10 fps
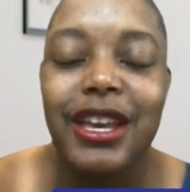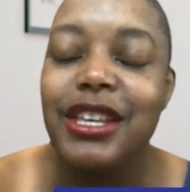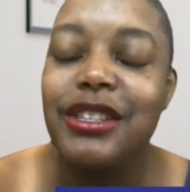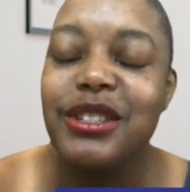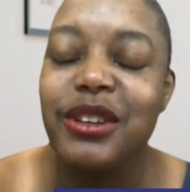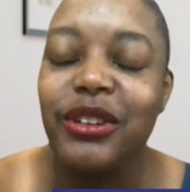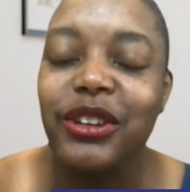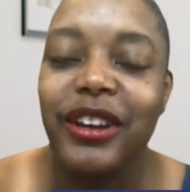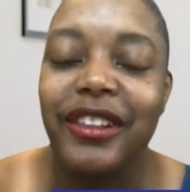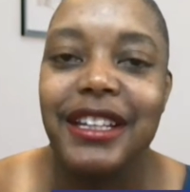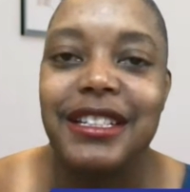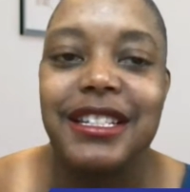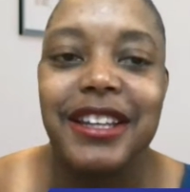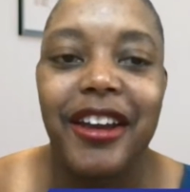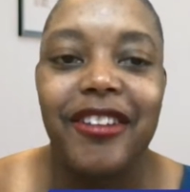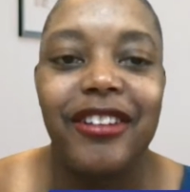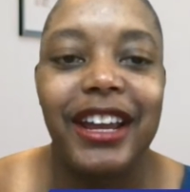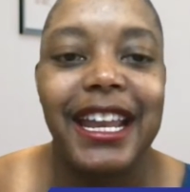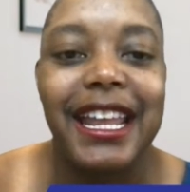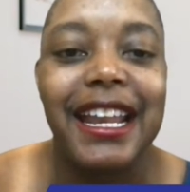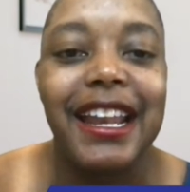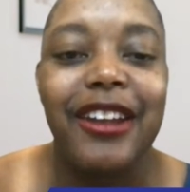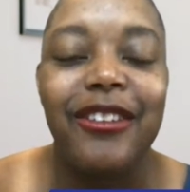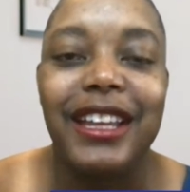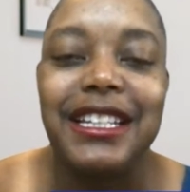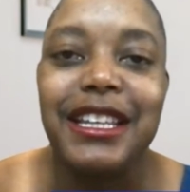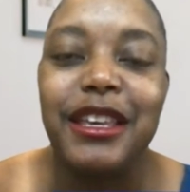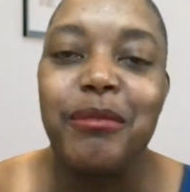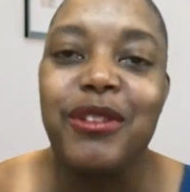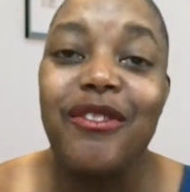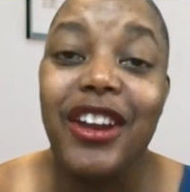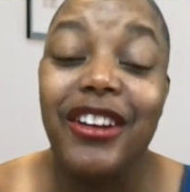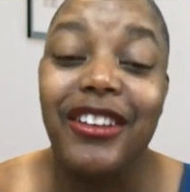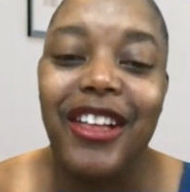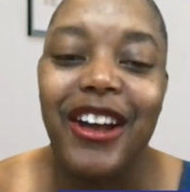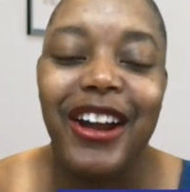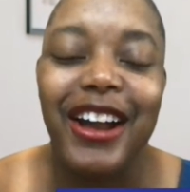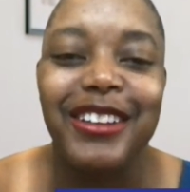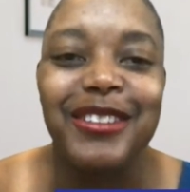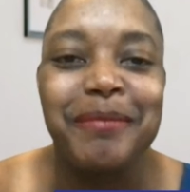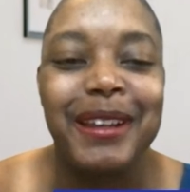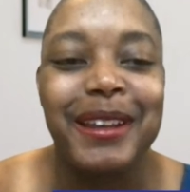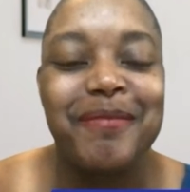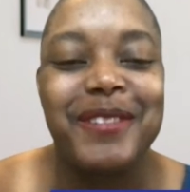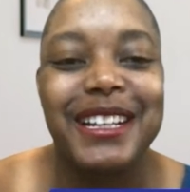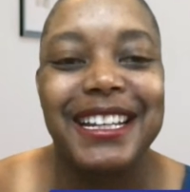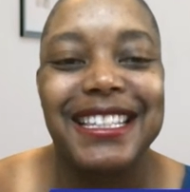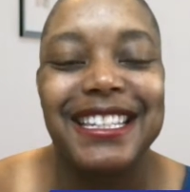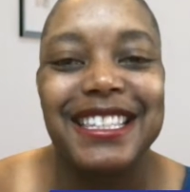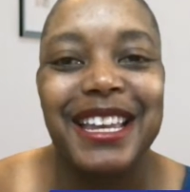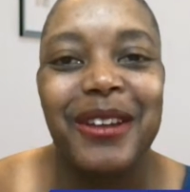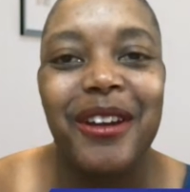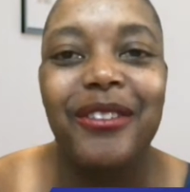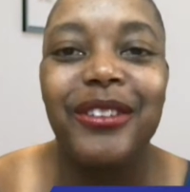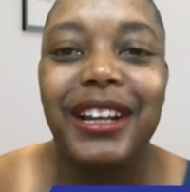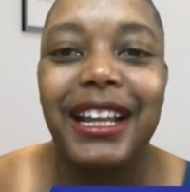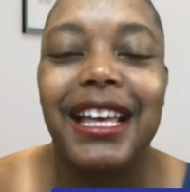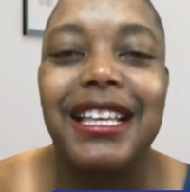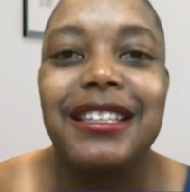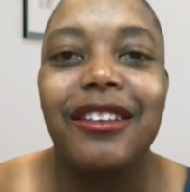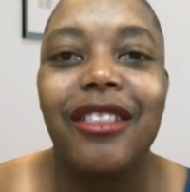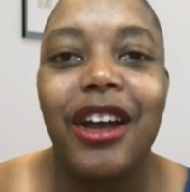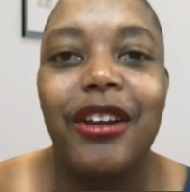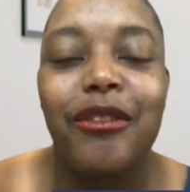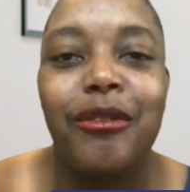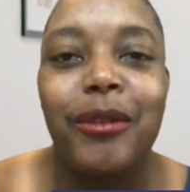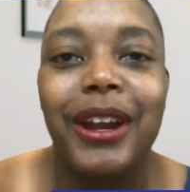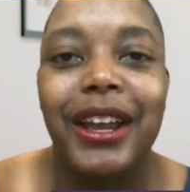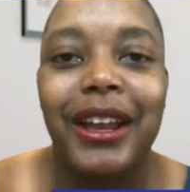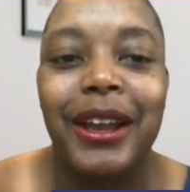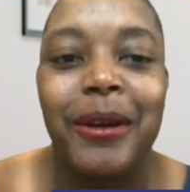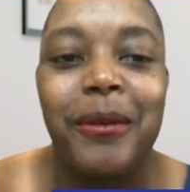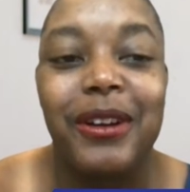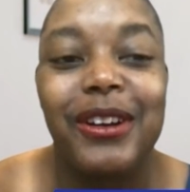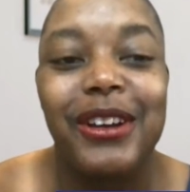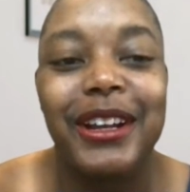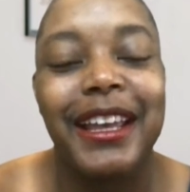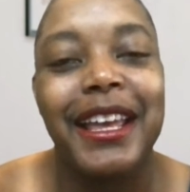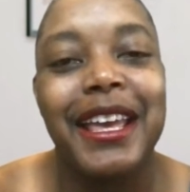So, y'all know I like to dive right in. I don't like to keep you very long on your Monday mornings, as I know everyone has a lot of work going on.